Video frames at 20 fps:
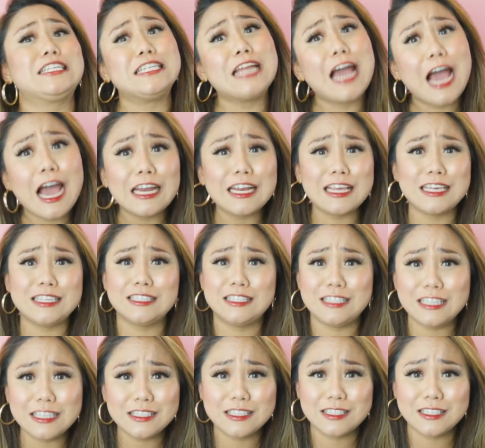not
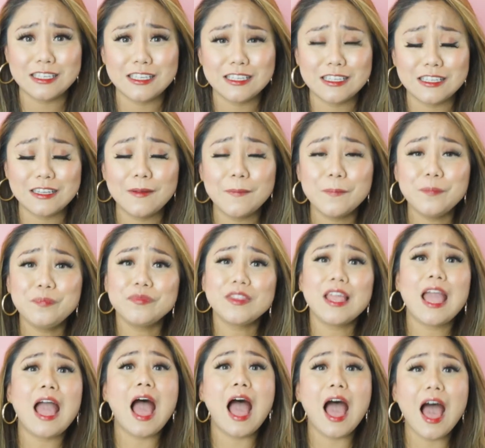existing,
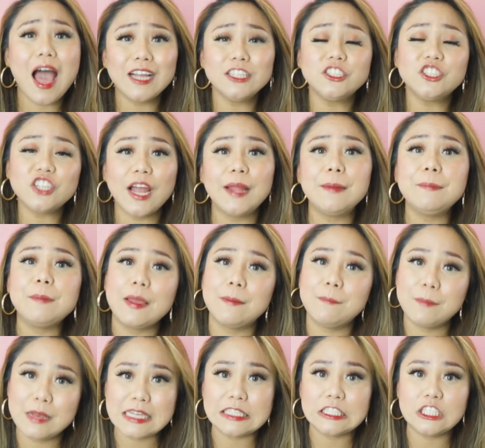I tried my
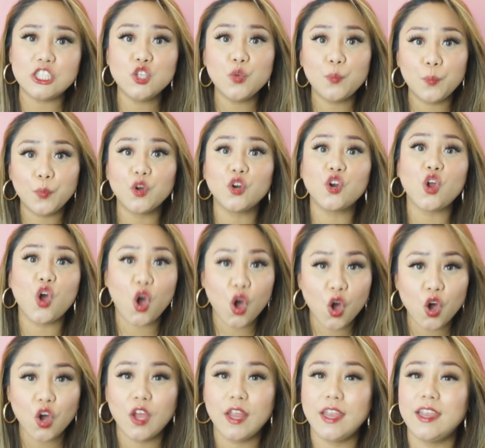best to put
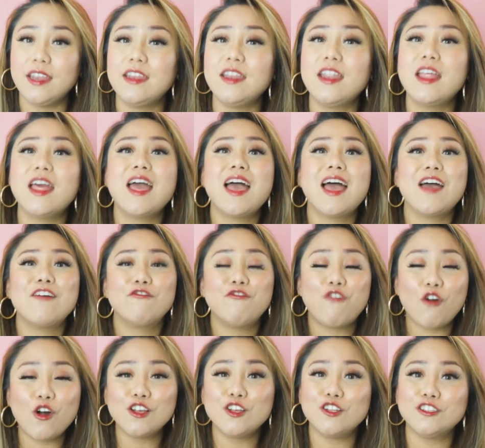on
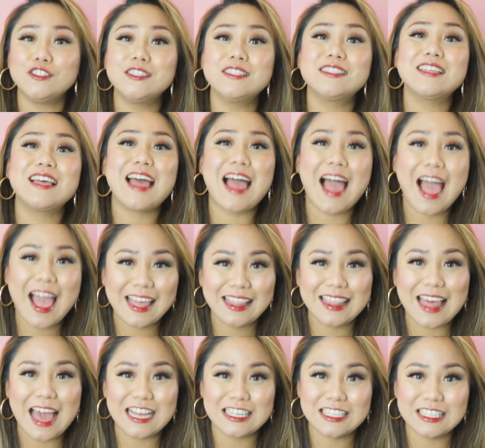false
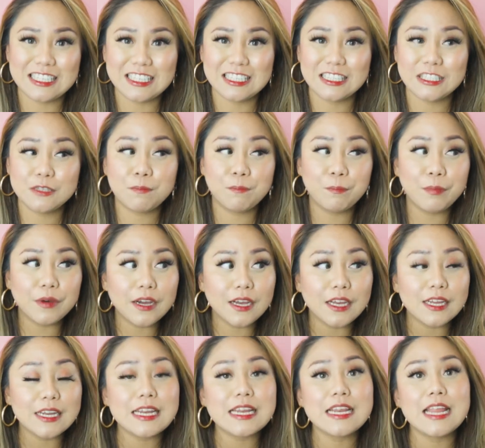eyelashes,
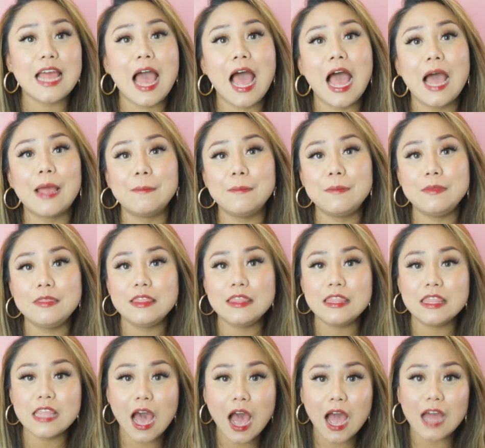but
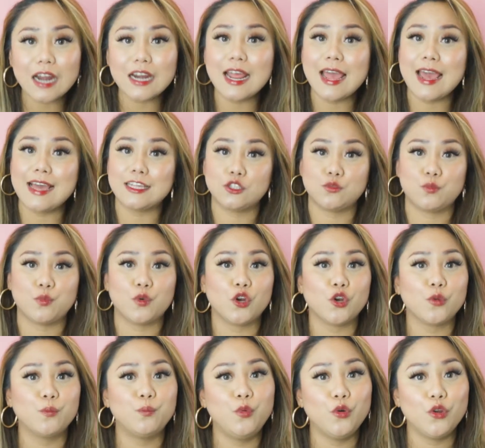I'm not an
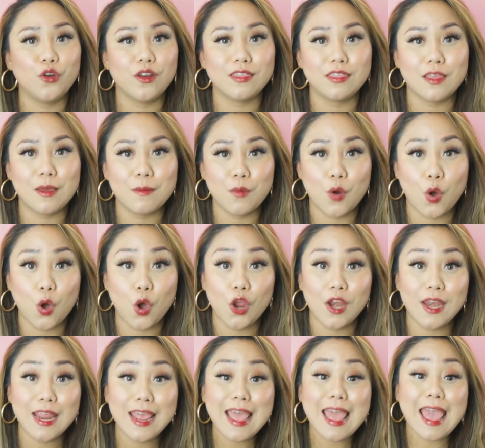expert of putting them
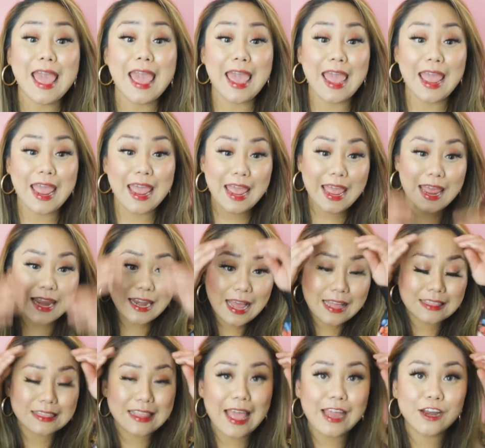on. And
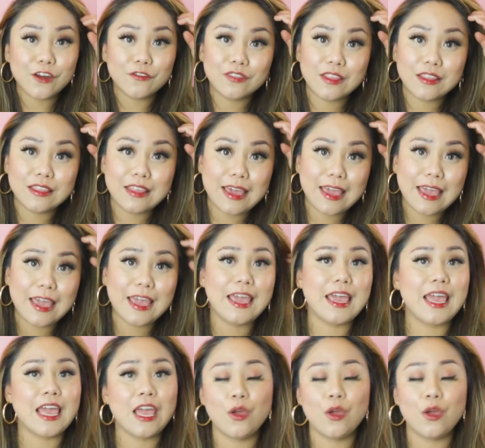at the end of the day,